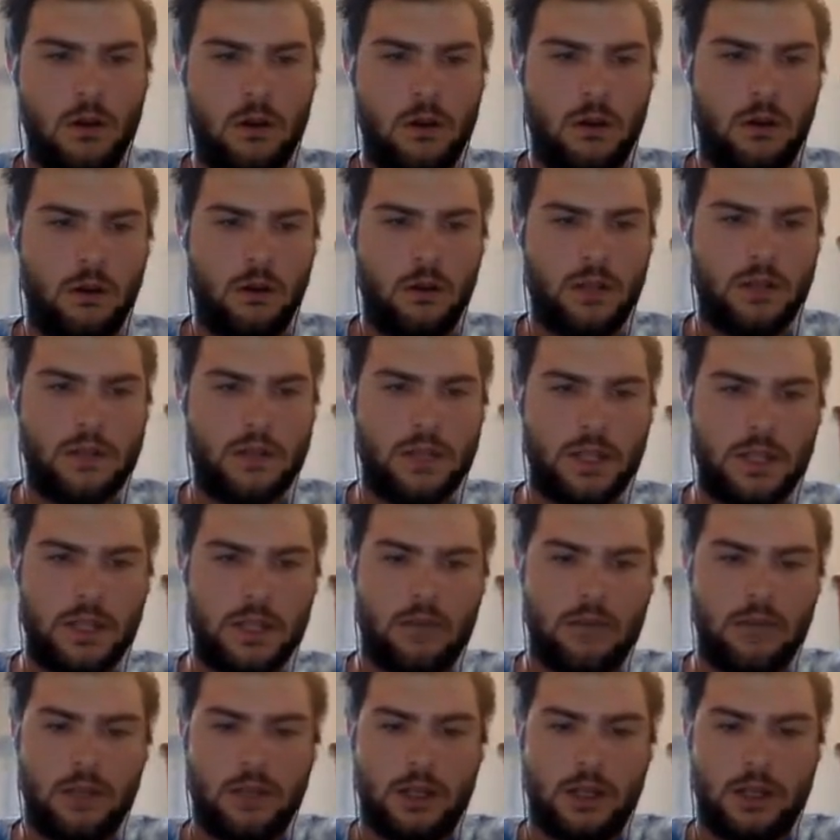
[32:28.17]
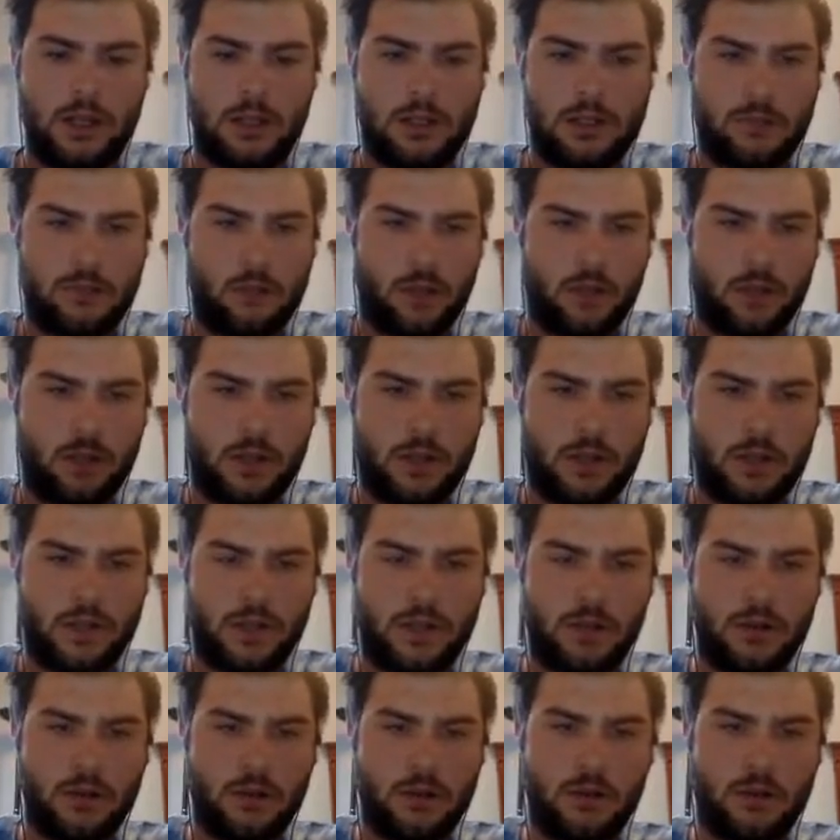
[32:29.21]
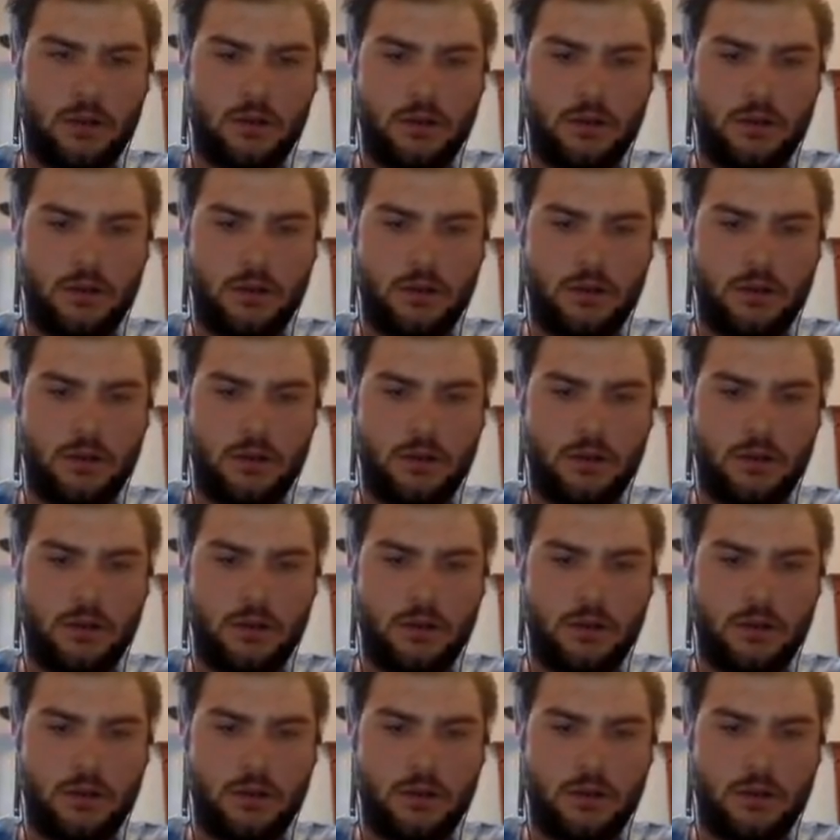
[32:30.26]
Let's see, Eviolite this Porygon 2.